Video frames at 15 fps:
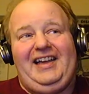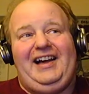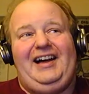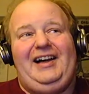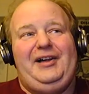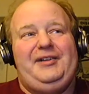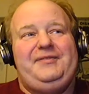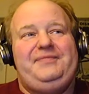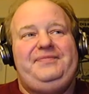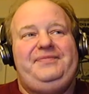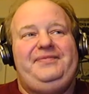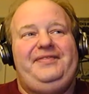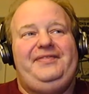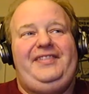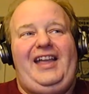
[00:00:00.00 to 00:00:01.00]

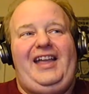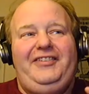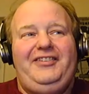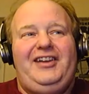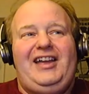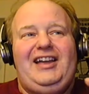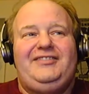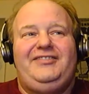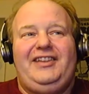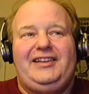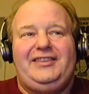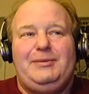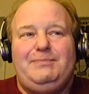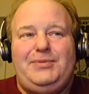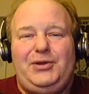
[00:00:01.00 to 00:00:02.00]
They also have
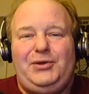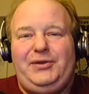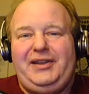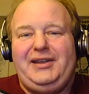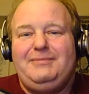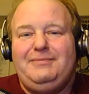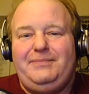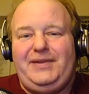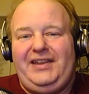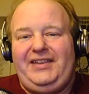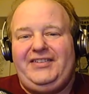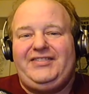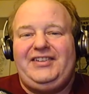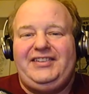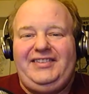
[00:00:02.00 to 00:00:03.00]
like the Beauty and
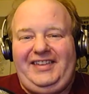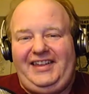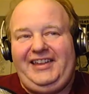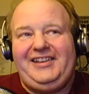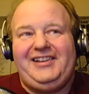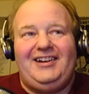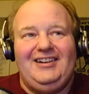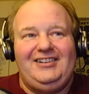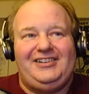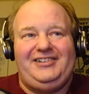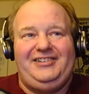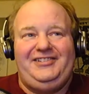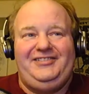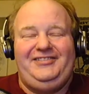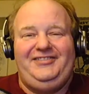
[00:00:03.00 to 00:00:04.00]
Beast tea
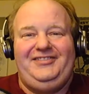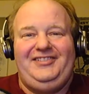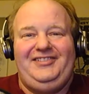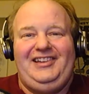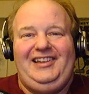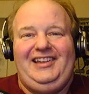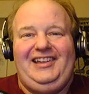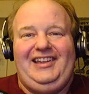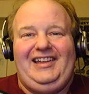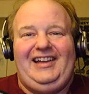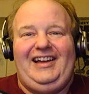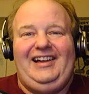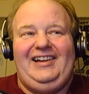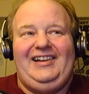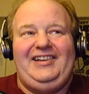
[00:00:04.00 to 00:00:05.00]
cart
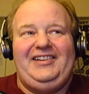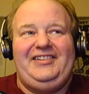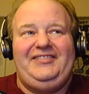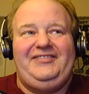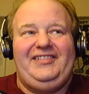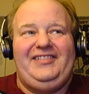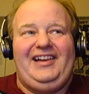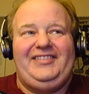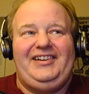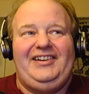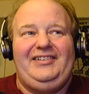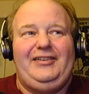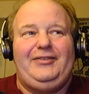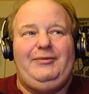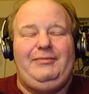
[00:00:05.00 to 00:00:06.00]
out
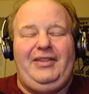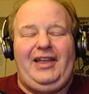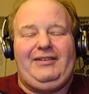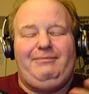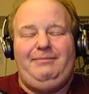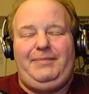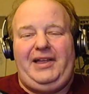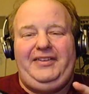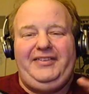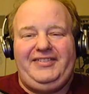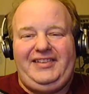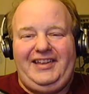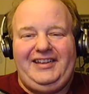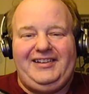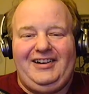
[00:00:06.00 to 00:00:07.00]
there. It's like Belle's
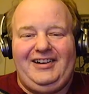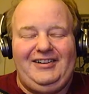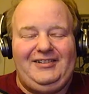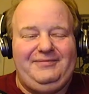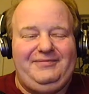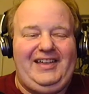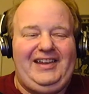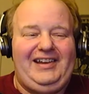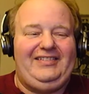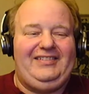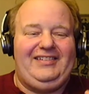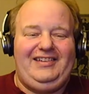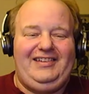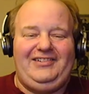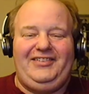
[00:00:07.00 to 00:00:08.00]
tea cart,
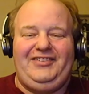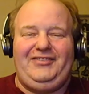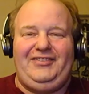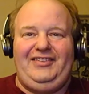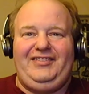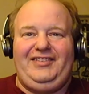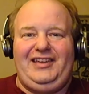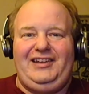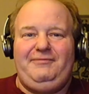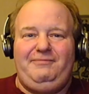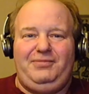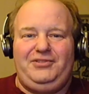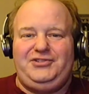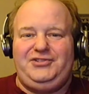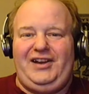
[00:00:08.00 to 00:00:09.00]
and it's kind
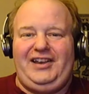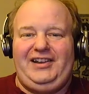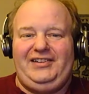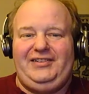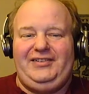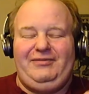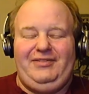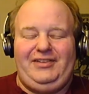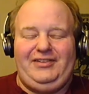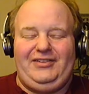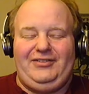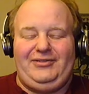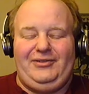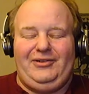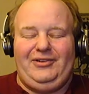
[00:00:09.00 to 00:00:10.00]
of portrayed in the
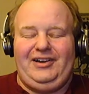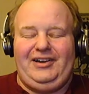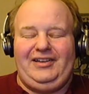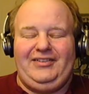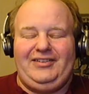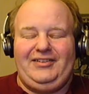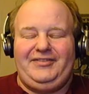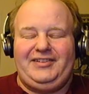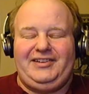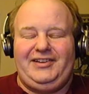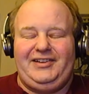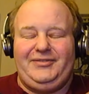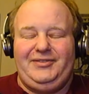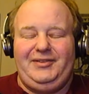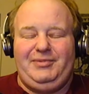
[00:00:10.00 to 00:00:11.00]
story and stuff like that.
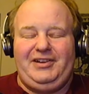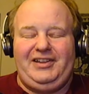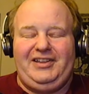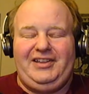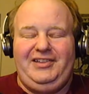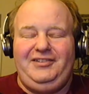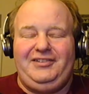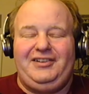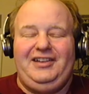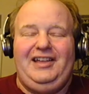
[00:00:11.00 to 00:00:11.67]
It's really pretty cute,